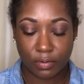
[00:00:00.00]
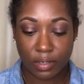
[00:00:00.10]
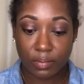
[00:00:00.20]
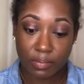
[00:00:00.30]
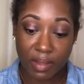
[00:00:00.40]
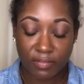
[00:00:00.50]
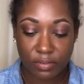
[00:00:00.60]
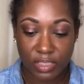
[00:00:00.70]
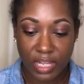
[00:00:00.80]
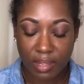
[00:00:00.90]
It'll be my
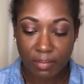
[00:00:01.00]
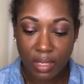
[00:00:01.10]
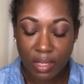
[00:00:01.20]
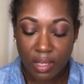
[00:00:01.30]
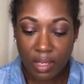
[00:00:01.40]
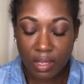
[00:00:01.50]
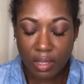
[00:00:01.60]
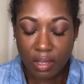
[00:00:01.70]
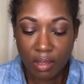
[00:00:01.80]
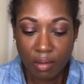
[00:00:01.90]
first time.
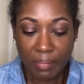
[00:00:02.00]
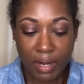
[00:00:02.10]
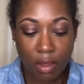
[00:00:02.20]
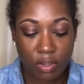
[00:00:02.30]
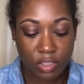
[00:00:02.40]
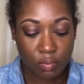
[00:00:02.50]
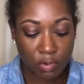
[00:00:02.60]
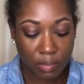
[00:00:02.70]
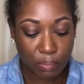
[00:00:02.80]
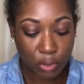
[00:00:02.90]
But I also want
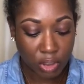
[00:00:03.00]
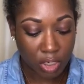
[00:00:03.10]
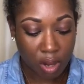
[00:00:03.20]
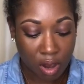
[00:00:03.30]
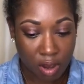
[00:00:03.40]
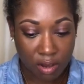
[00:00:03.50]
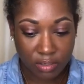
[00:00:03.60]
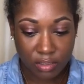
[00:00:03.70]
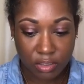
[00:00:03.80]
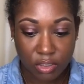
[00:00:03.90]
to pull a card
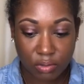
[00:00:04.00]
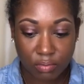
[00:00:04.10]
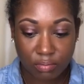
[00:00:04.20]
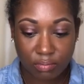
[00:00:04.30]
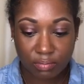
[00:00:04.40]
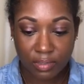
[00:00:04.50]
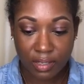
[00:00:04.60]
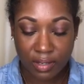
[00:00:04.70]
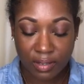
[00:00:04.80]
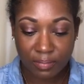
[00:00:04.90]
to
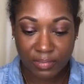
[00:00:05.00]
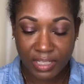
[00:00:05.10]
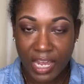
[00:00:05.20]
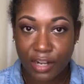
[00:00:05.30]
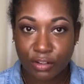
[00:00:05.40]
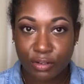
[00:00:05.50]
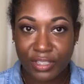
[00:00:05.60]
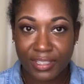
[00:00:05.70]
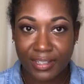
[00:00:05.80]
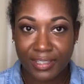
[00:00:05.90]
kind of
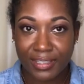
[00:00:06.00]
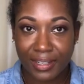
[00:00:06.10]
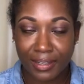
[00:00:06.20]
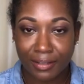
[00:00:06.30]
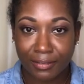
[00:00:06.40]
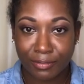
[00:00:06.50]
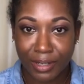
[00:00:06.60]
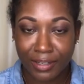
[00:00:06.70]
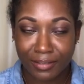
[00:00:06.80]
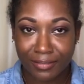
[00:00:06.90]
christen this day, right?